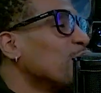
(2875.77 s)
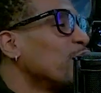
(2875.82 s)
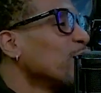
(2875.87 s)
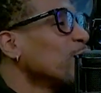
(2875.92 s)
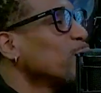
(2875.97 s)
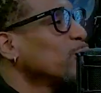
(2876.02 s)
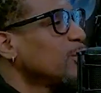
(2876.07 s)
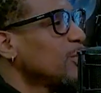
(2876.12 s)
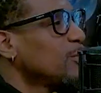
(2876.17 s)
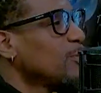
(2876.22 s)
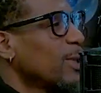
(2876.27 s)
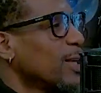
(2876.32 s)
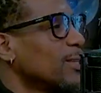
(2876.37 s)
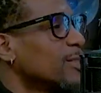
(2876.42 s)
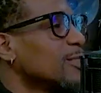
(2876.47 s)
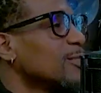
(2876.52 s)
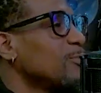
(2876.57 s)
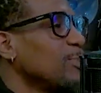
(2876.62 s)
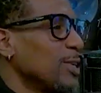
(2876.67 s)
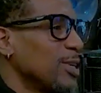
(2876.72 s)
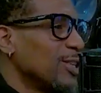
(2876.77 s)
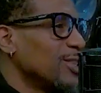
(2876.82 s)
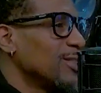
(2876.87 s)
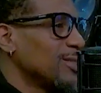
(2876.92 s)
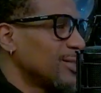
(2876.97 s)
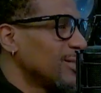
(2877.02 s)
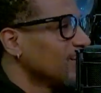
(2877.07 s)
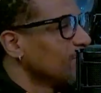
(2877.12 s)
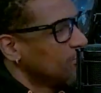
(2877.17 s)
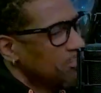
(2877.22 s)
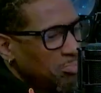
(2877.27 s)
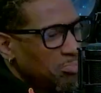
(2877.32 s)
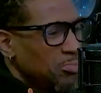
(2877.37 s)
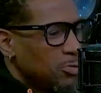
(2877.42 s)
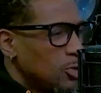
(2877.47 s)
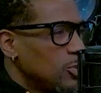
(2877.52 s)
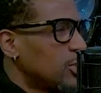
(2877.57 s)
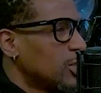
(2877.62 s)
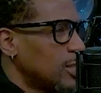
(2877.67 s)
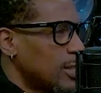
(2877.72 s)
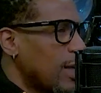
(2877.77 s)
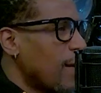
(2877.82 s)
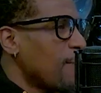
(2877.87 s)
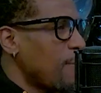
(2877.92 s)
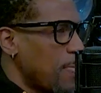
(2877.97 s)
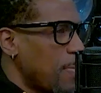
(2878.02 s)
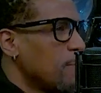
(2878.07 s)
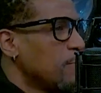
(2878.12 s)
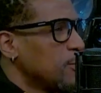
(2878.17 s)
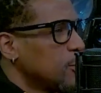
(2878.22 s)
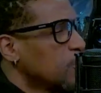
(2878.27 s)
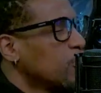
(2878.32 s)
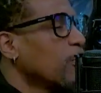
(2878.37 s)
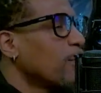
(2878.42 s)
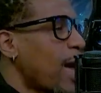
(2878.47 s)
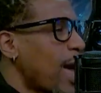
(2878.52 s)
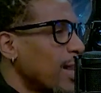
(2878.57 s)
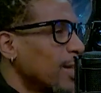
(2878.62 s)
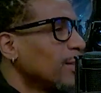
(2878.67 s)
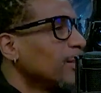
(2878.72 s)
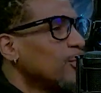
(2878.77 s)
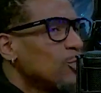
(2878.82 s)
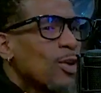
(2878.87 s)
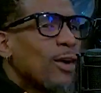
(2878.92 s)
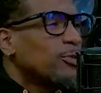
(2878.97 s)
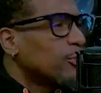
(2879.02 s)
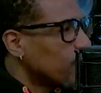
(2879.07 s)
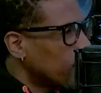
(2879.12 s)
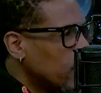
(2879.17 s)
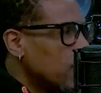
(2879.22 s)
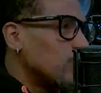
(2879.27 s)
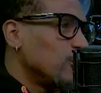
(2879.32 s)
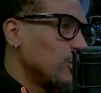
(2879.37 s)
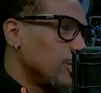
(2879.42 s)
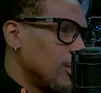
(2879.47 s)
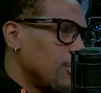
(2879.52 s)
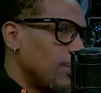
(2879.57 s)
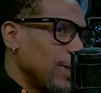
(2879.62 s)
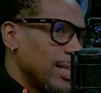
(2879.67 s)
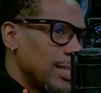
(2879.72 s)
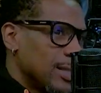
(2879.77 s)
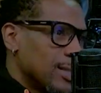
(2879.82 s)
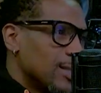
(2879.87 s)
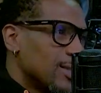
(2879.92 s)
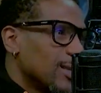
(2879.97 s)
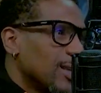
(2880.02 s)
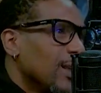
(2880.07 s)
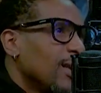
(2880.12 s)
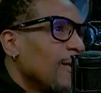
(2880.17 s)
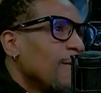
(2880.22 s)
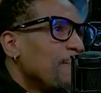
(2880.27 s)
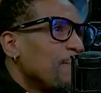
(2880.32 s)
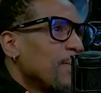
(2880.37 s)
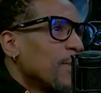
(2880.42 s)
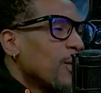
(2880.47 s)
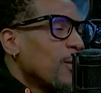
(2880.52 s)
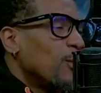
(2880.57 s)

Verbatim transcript: You frequent these places because you sporadically you have to frequent these places. Yep.